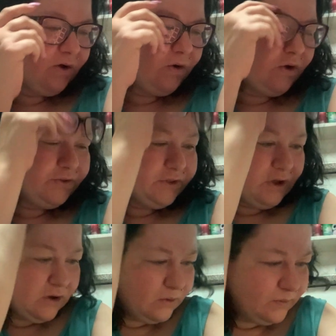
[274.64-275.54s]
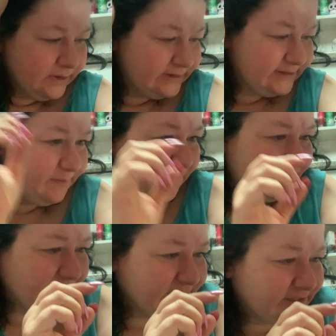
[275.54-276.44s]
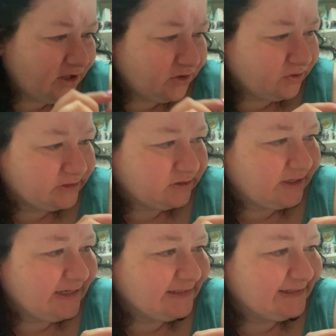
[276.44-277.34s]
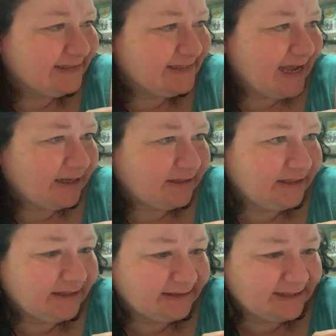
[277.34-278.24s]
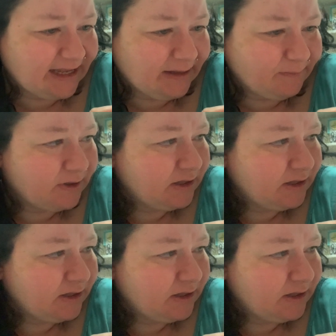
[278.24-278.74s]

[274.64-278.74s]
Although some of these colors look exactly the same.